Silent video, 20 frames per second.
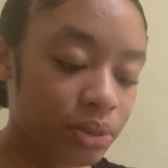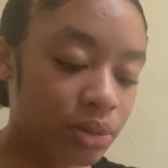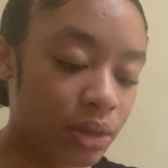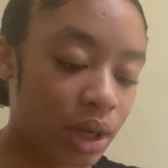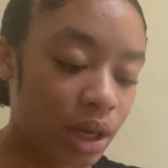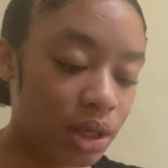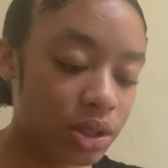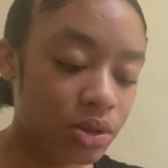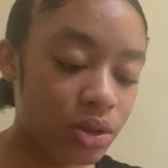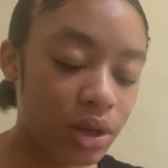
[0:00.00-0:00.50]

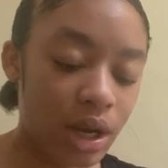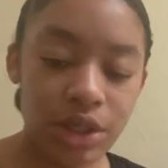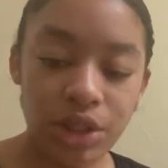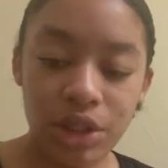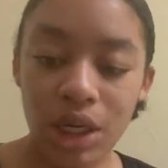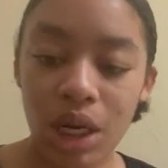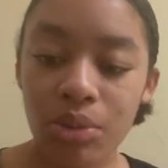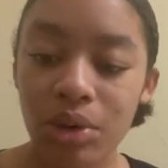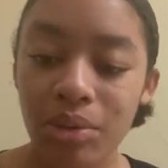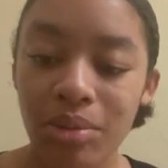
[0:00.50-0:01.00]
I still got
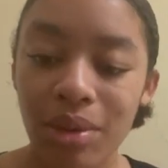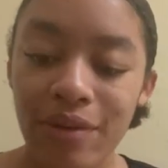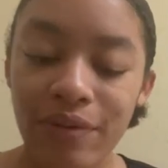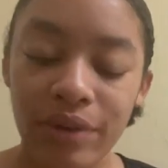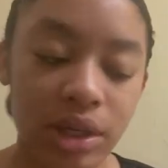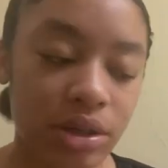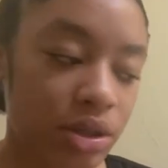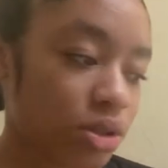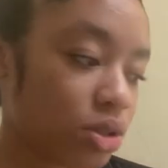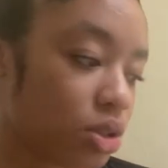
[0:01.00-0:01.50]
jam on my
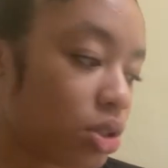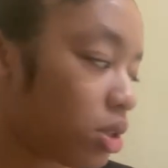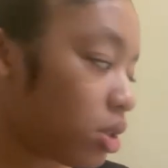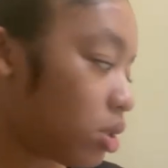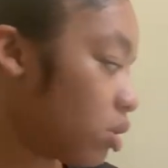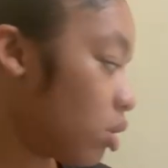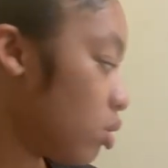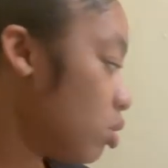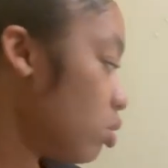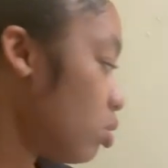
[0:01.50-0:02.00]
fingers.
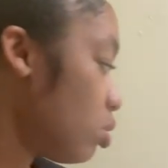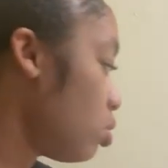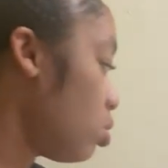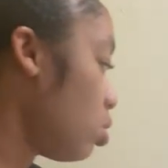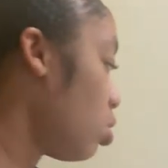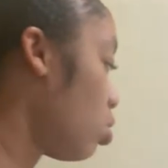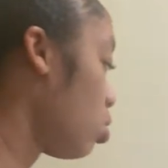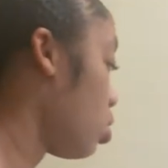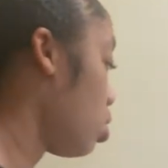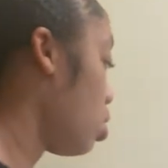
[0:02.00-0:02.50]

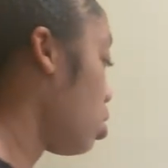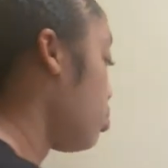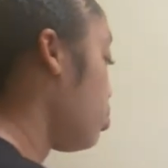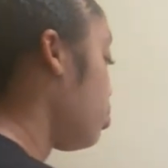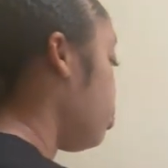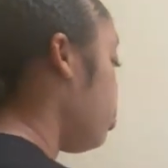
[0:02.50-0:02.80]
Hold up.